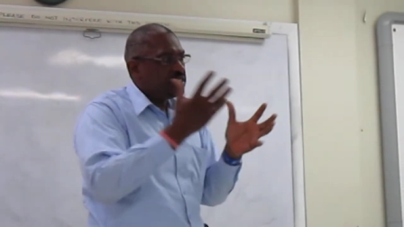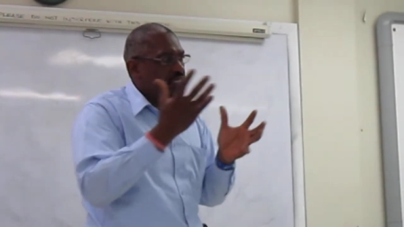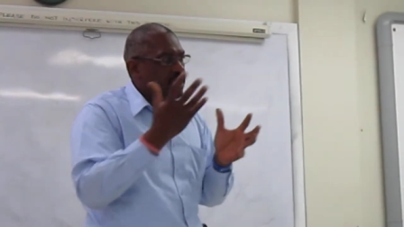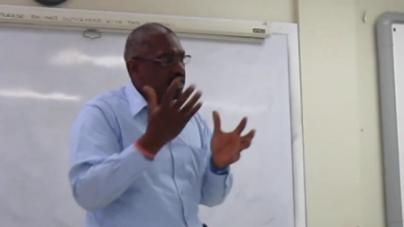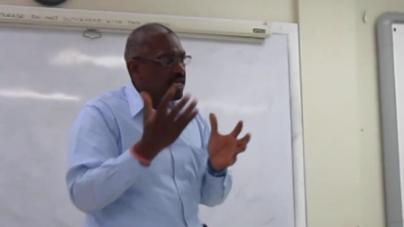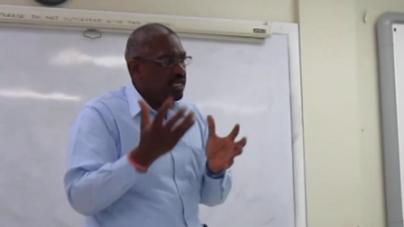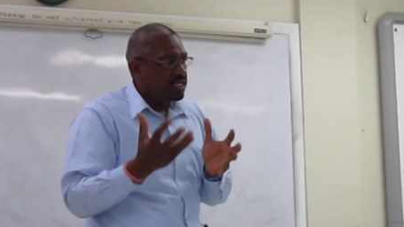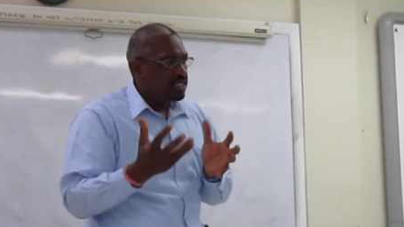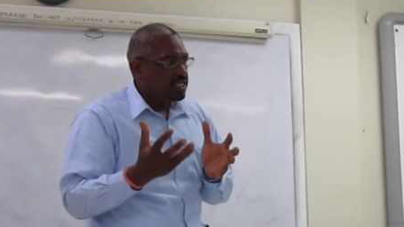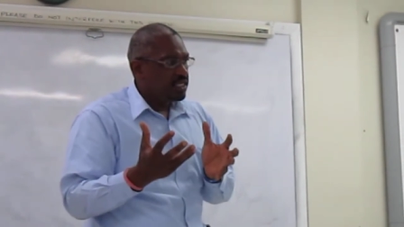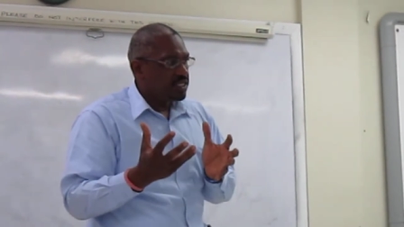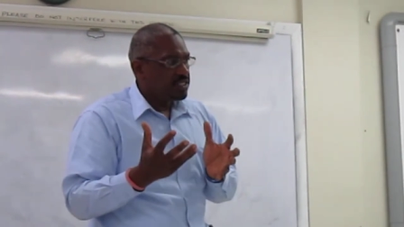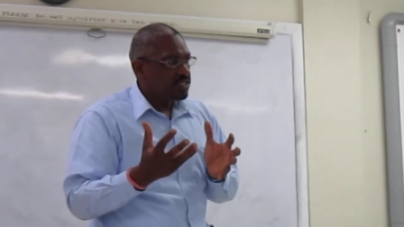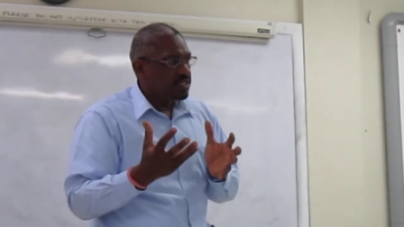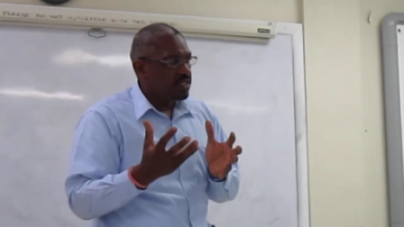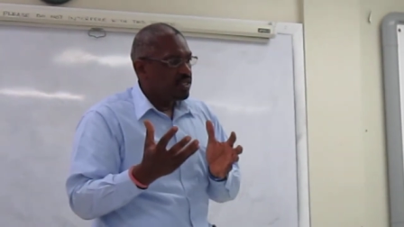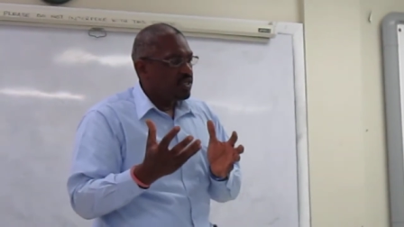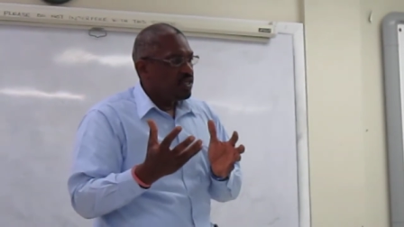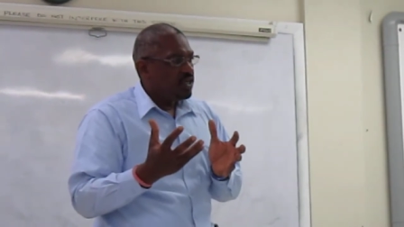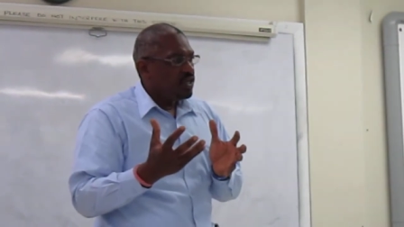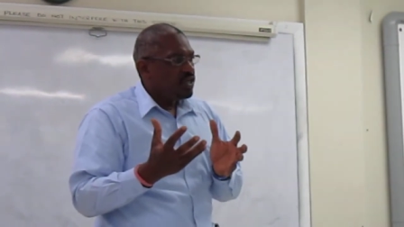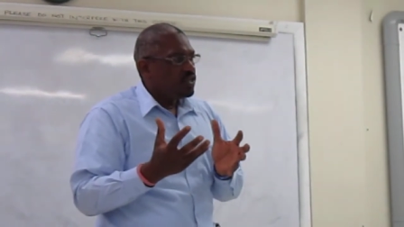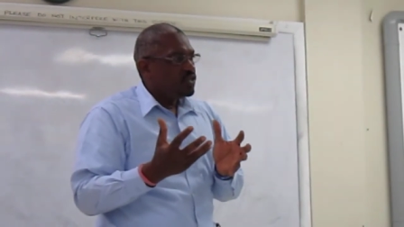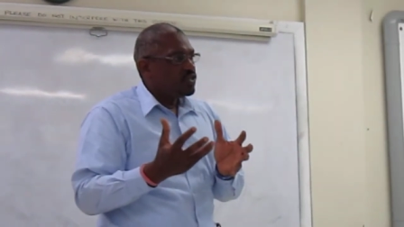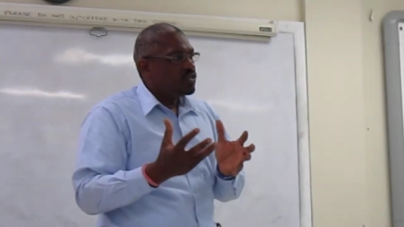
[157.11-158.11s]
changes
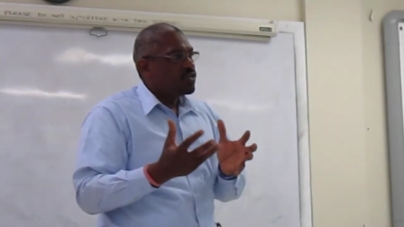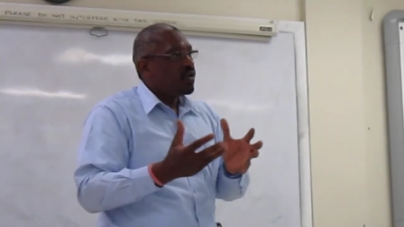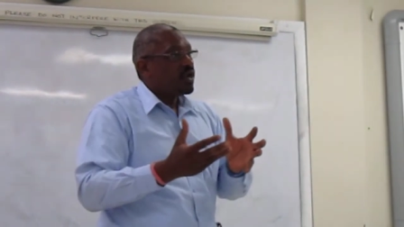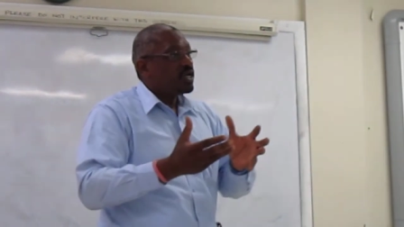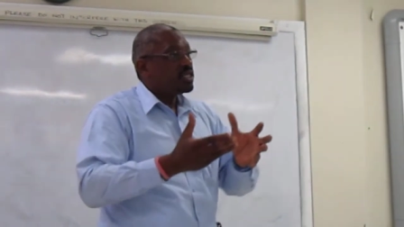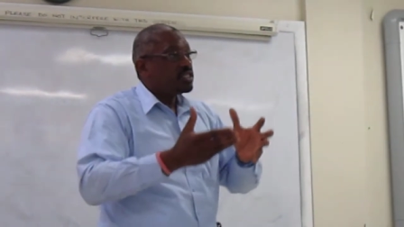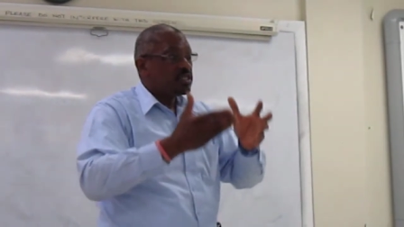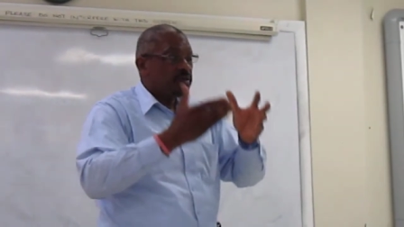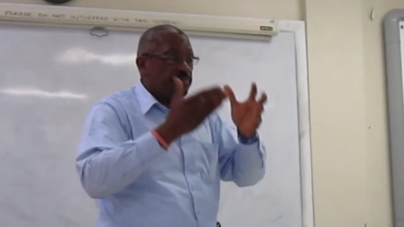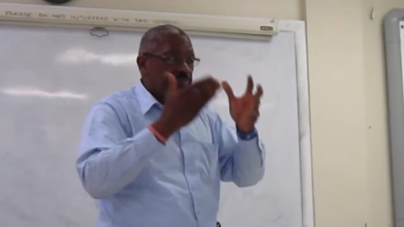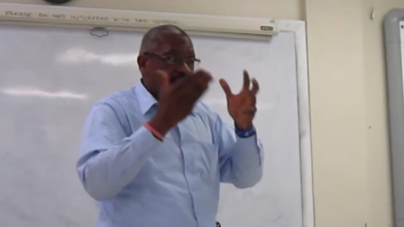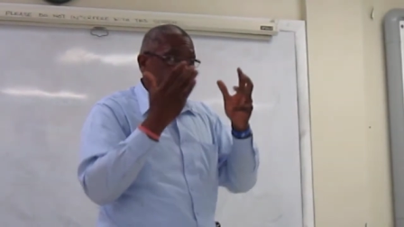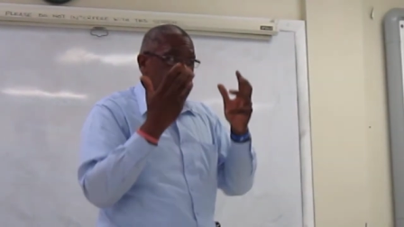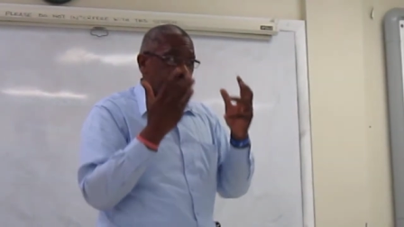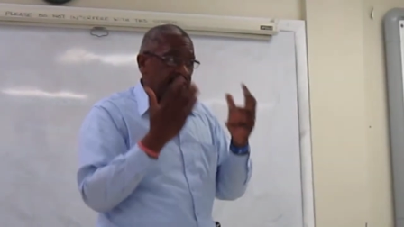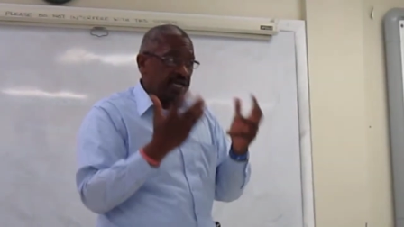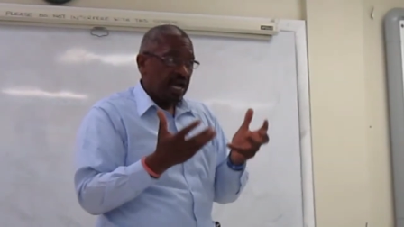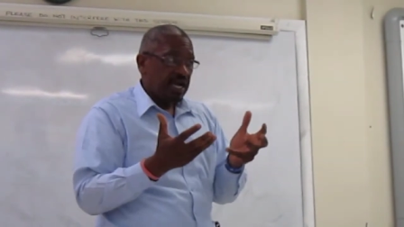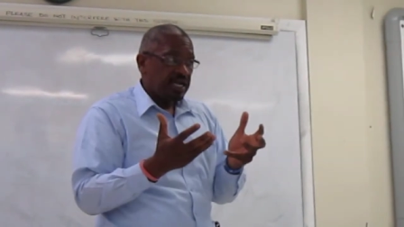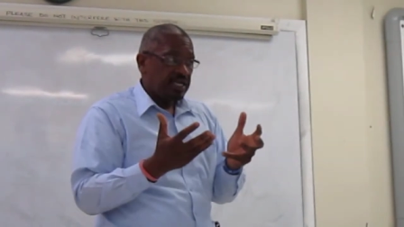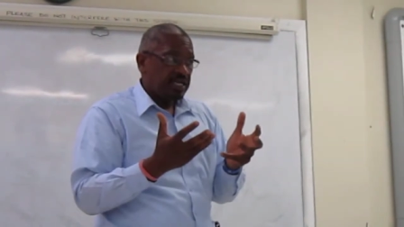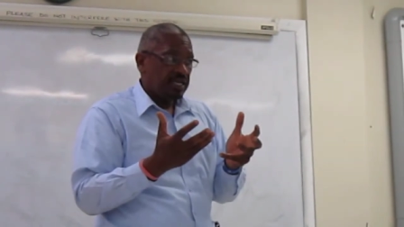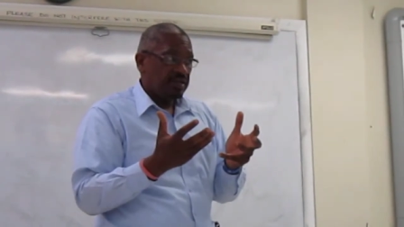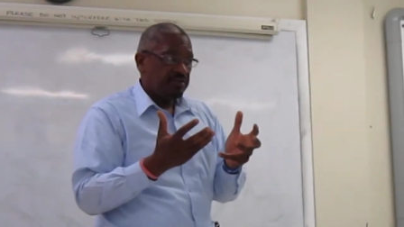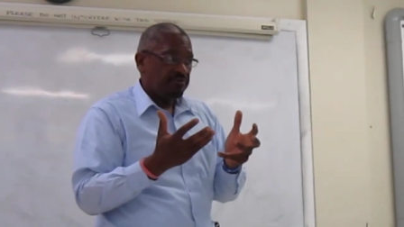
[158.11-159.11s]
so as to
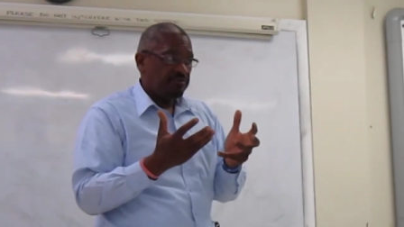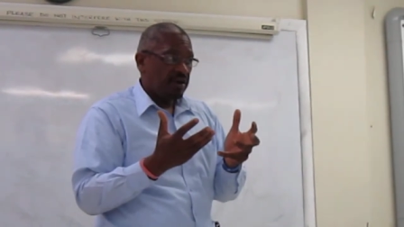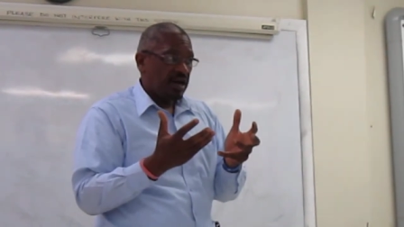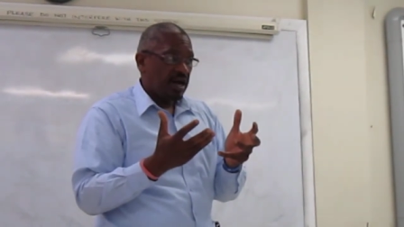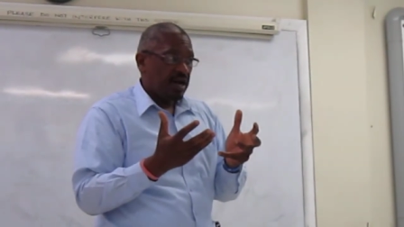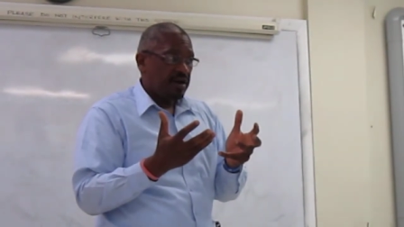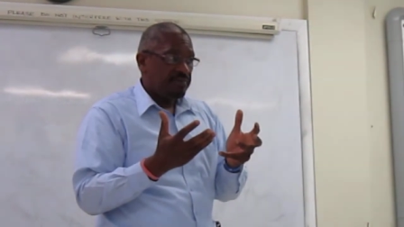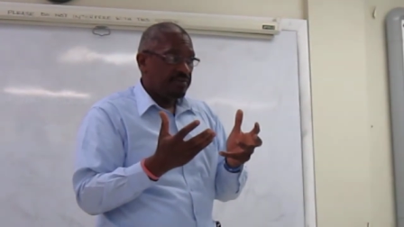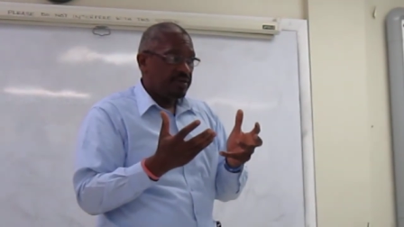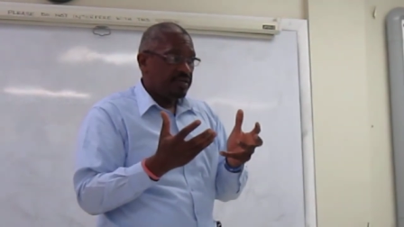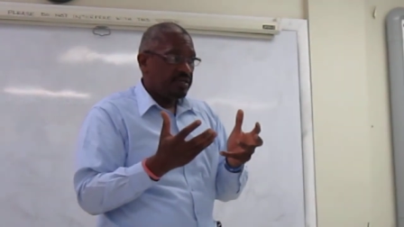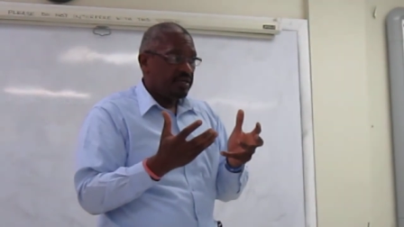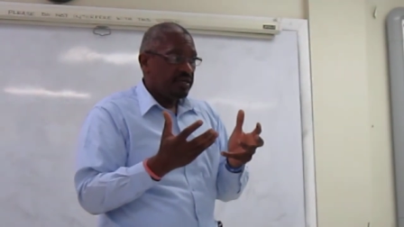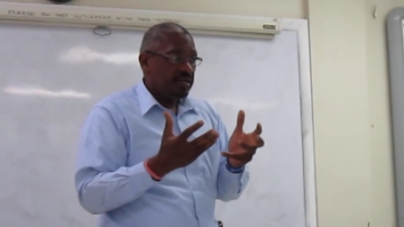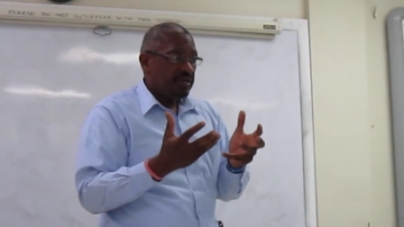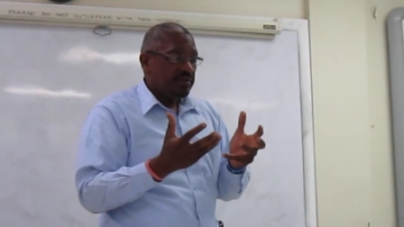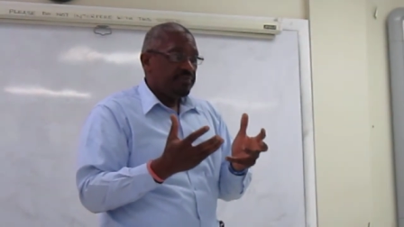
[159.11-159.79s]
protect the environment.